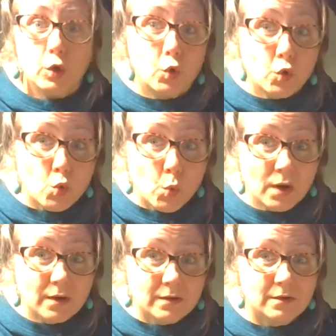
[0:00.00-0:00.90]

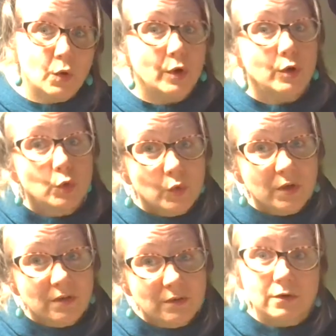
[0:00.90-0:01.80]
or
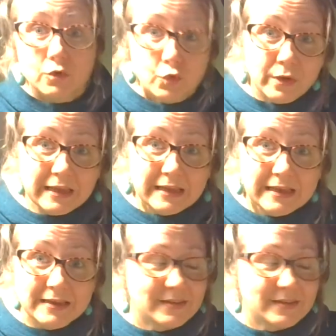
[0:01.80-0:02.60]
uki,